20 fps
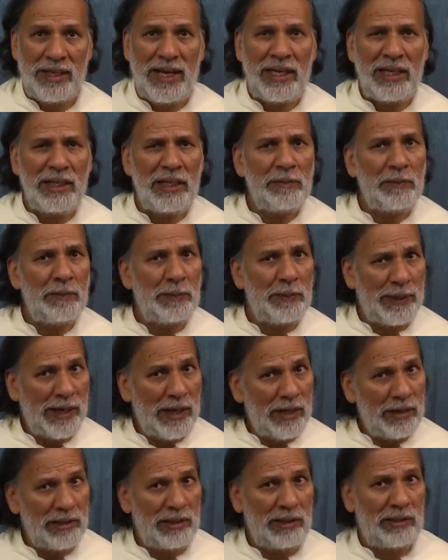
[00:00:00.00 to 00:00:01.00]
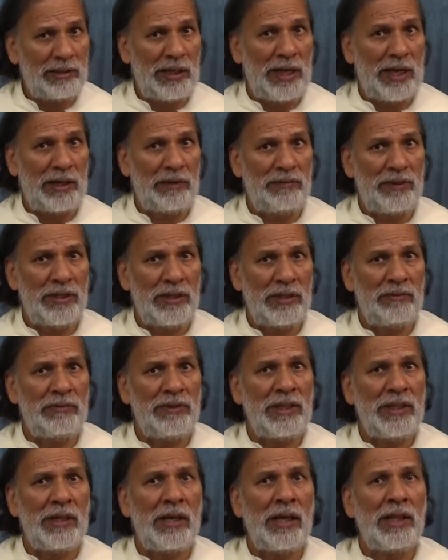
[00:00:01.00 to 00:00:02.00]
And in Prakrit language
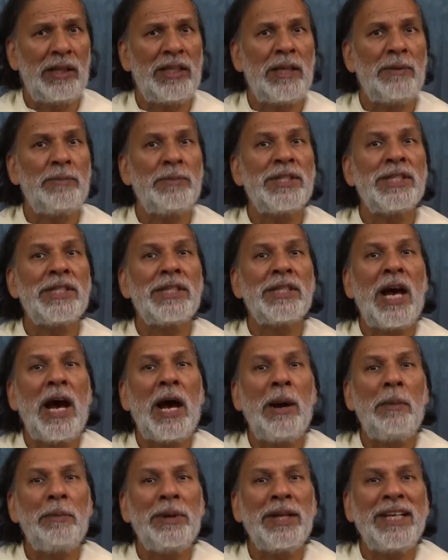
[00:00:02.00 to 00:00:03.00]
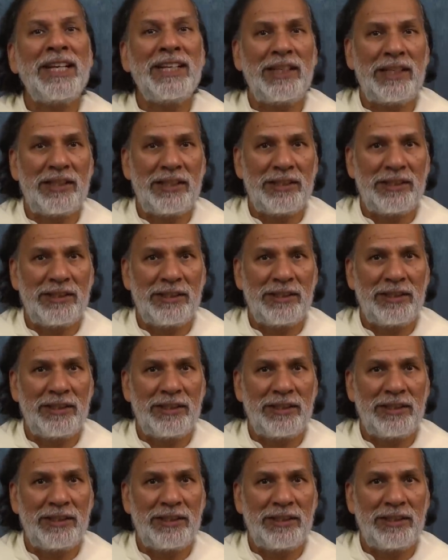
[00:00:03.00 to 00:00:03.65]
we call them Samanik.